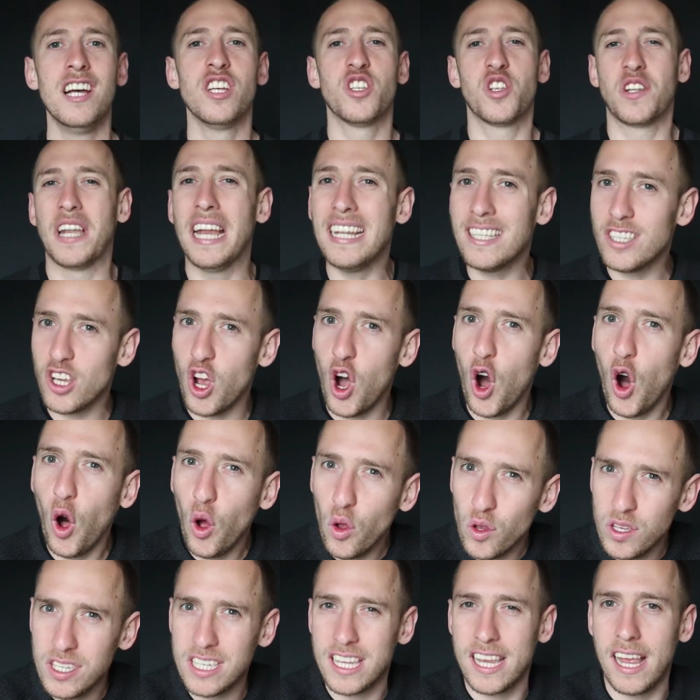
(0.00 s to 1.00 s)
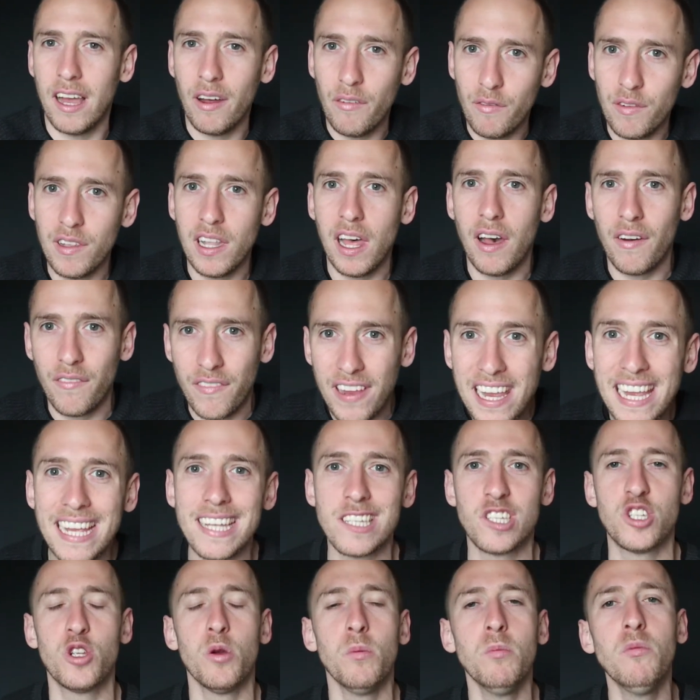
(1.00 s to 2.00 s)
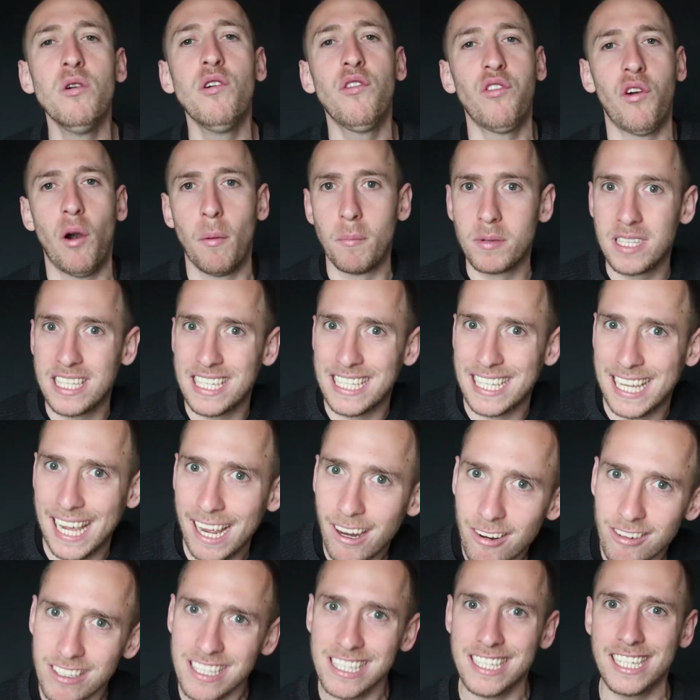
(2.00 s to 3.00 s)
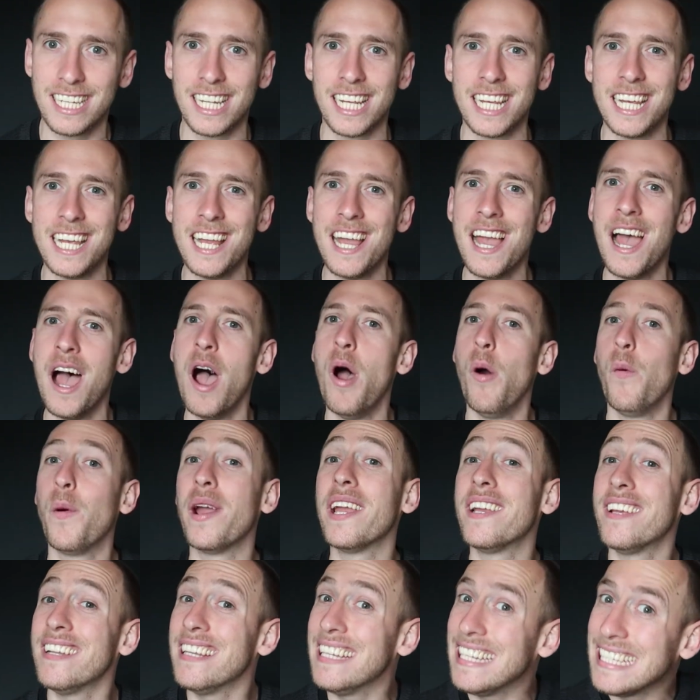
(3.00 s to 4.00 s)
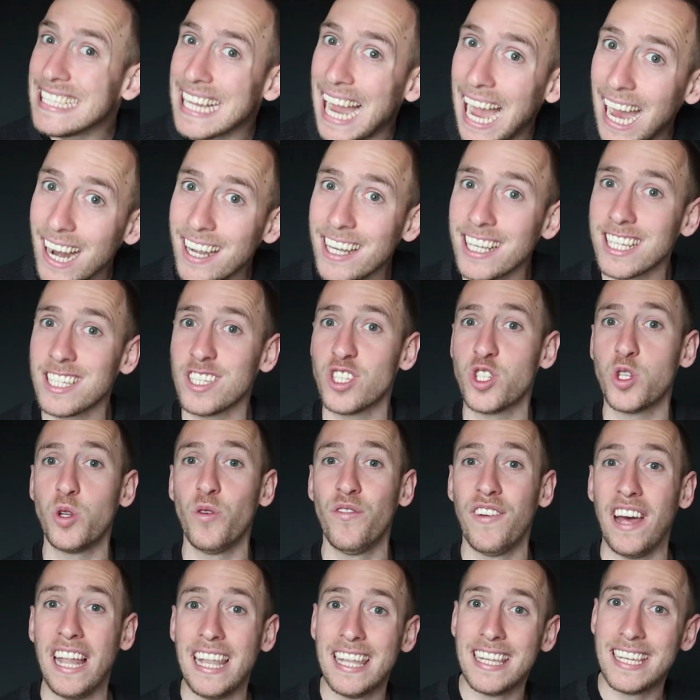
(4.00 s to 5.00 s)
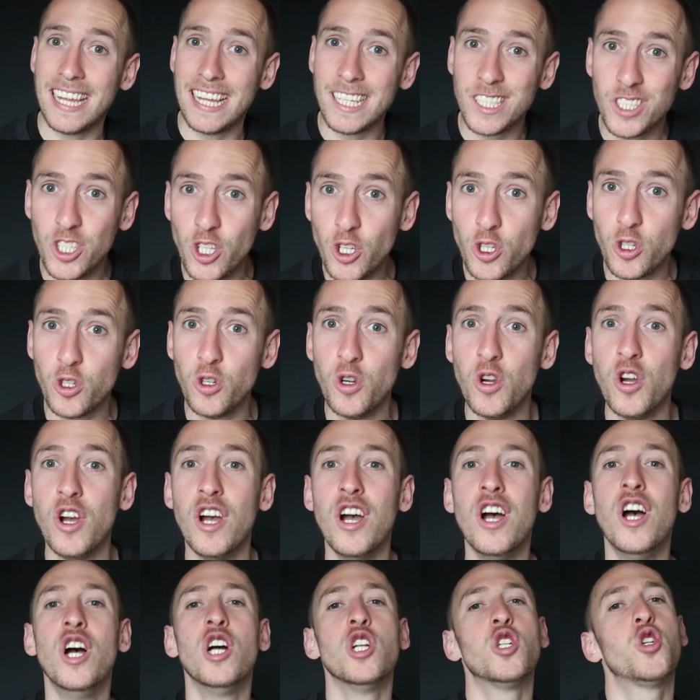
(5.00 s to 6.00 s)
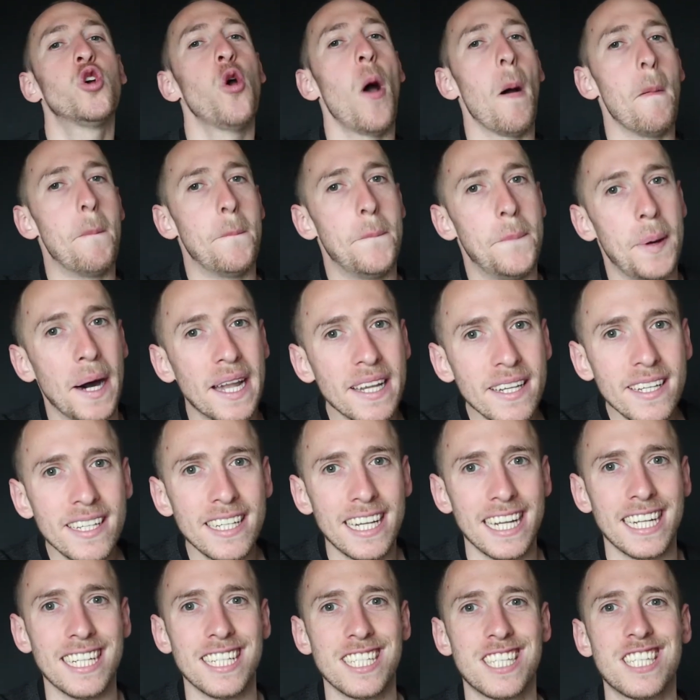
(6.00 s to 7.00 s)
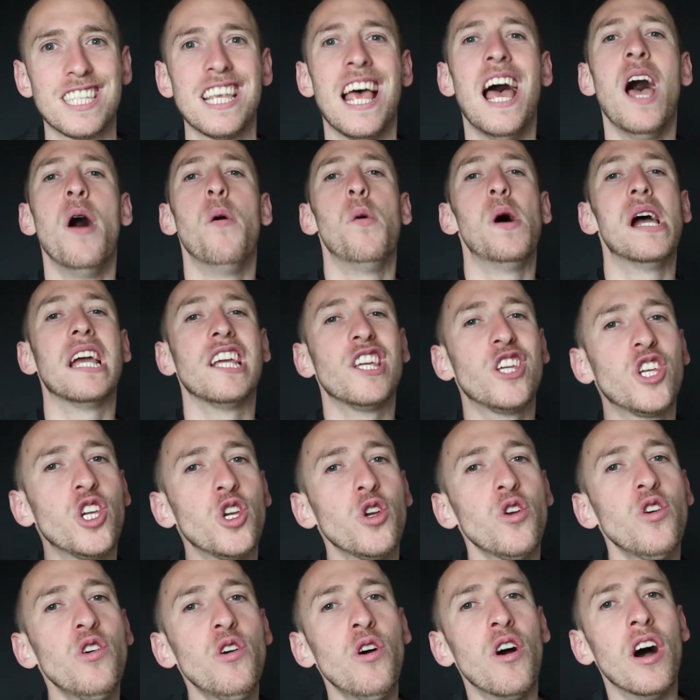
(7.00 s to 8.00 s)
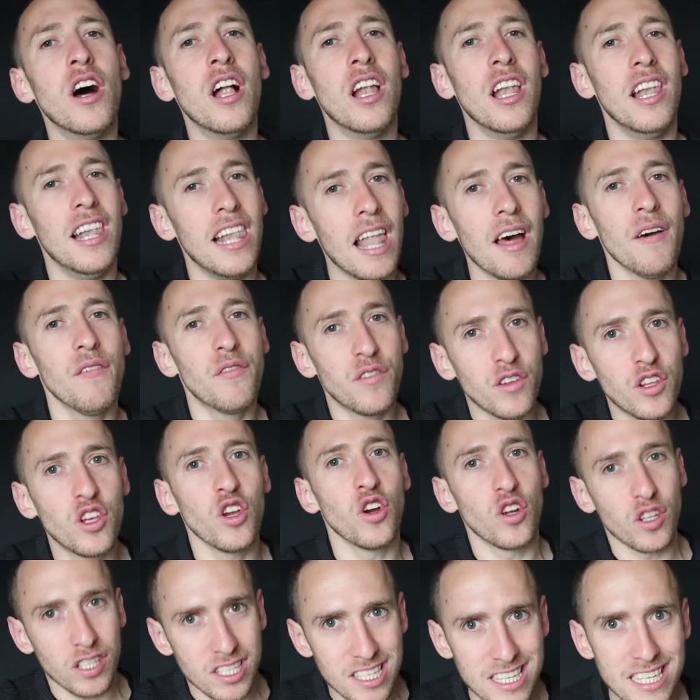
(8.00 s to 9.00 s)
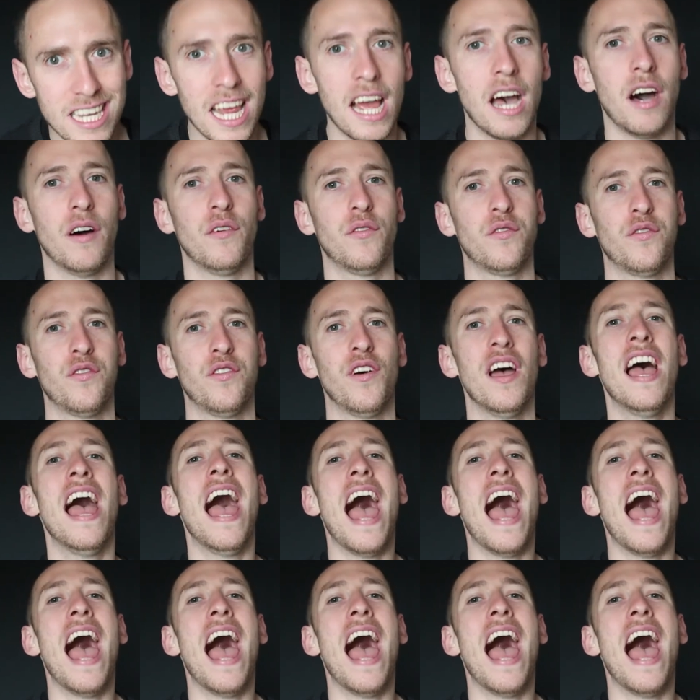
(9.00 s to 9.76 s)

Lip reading: So that's all self-love is. You move from scarcity, where you need others to validate you, to abundance, where you love yourself,